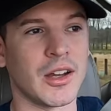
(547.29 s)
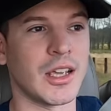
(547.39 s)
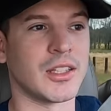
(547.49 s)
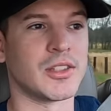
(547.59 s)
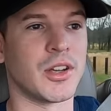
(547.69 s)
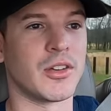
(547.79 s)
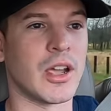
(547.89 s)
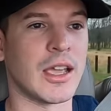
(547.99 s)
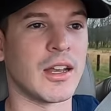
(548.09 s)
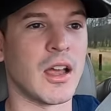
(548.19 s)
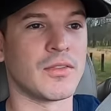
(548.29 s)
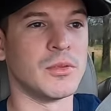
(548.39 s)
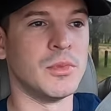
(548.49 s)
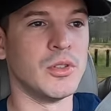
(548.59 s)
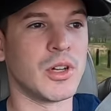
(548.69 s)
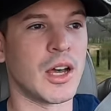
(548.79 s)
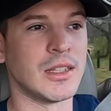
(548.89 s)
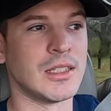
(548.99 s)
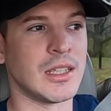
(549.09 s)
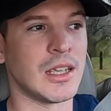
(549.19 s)
and I can start cracking off some new
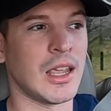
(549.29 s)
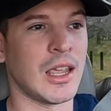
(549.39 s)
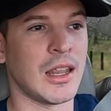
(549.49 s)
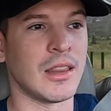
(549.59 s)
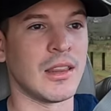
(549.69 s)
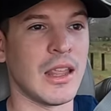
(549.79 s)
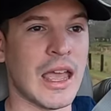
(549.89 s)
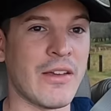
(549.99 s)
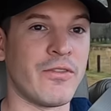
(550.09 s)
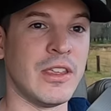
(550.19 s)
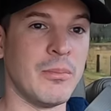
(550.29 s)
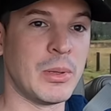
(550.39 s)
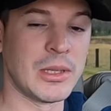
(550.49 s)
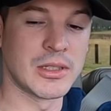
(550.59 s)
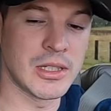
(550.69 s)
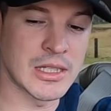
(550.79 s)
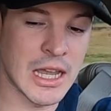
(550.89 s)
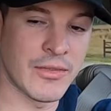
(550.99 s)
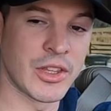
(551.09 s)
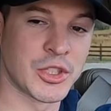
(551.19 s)
content and have the ability to
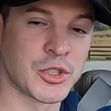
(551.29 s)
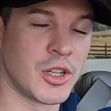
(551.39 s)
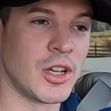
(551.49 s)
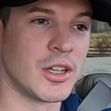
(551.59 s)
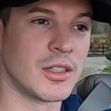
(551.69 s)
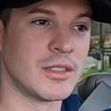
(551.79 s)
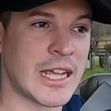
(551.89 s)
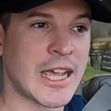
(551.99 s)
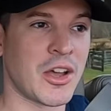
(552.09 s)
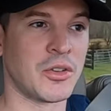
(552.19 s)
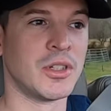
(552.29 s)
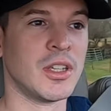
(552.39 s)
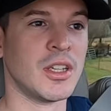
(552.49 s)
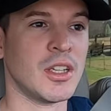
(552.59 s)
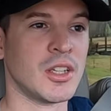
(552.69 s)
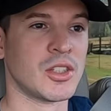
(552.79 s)
have this truck down.